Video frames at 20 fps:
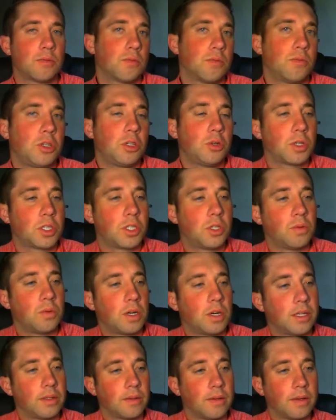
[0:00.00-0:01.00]
do what you
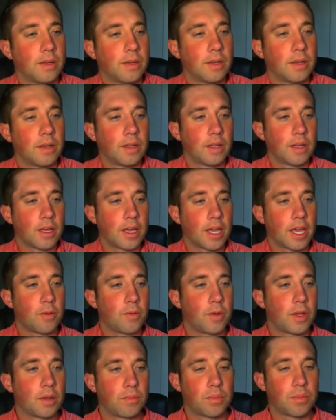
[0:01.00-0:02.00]
want, and
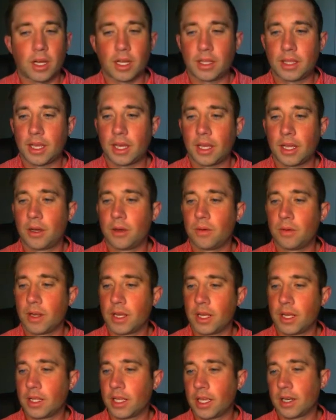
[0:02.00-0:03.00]
we can plot that out,
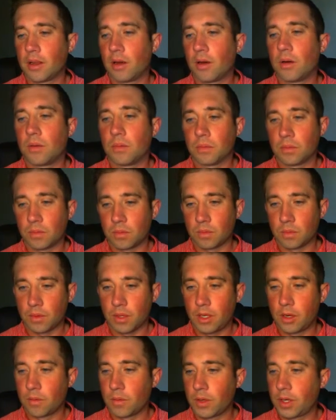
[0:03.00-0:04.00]
and then
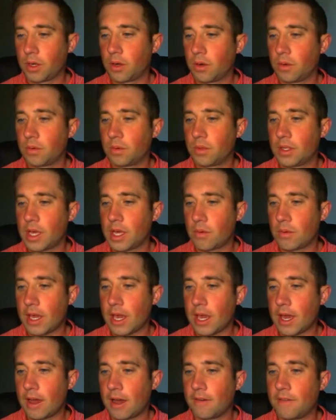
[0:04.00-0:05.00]
here we go. Now we
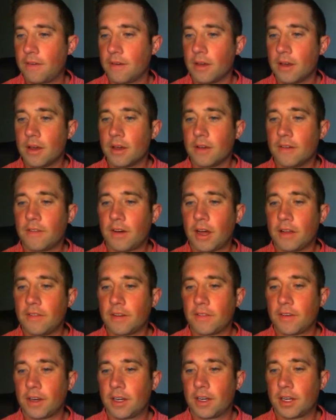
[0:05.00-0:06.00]
have five
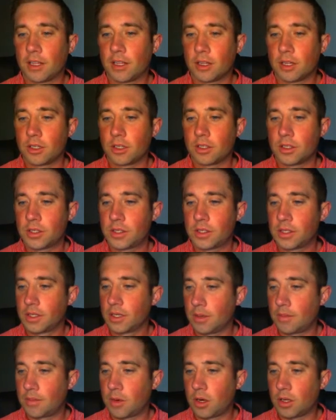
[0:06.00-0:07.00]
different colors,
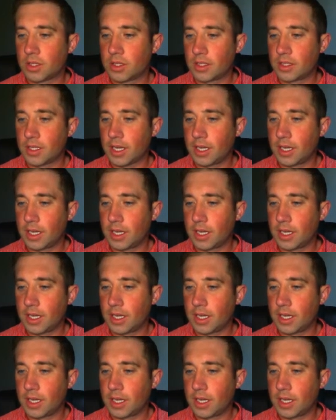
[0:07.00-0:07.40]
all set